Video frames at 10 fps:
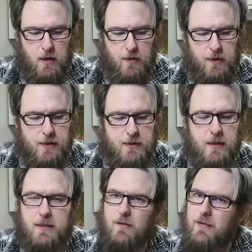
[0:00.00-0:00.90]
This
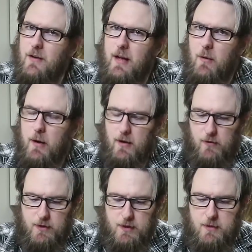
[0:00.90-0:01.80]
doesn't feel that way
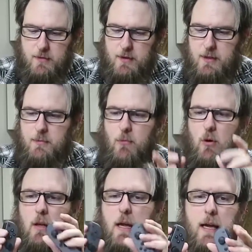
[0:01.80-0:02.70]
though. This is
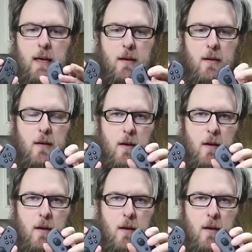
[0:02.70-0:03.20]
more like